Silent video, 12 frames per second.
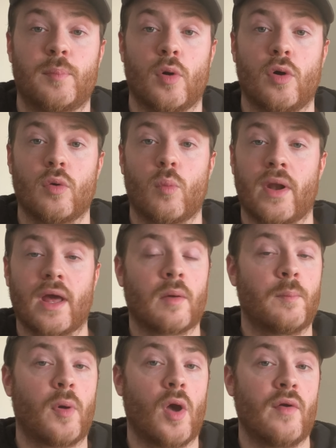But when I
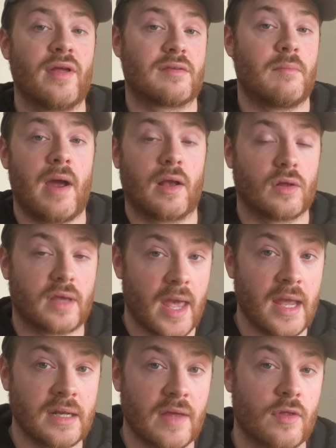compare it to Michael
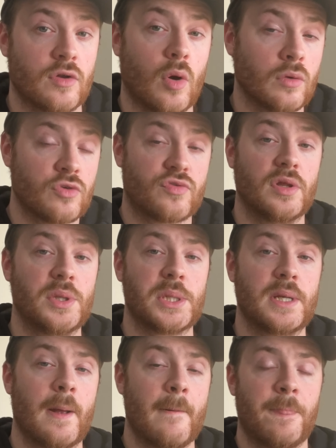Caine in the Nolan
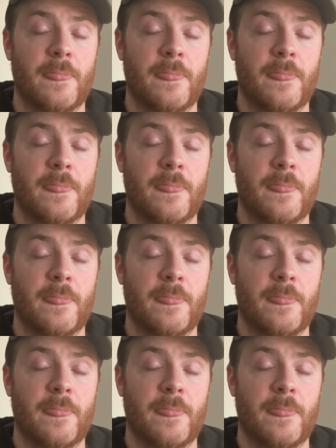trilogy,